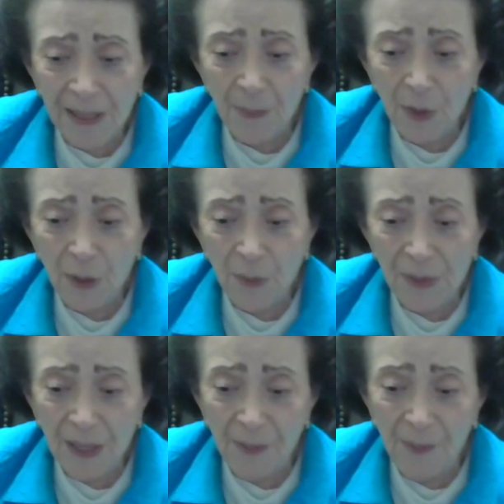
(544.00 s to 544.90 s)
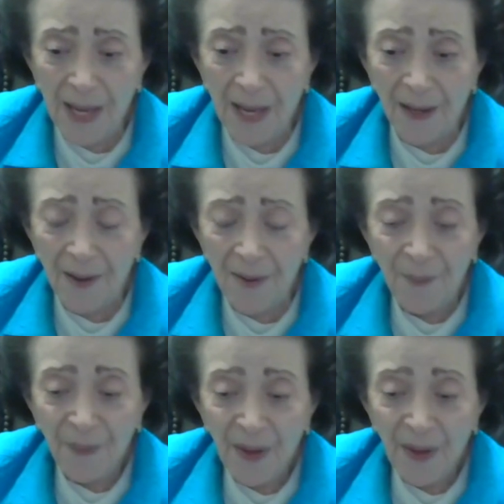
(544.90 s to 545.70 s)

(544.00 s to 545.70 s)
symptoms in men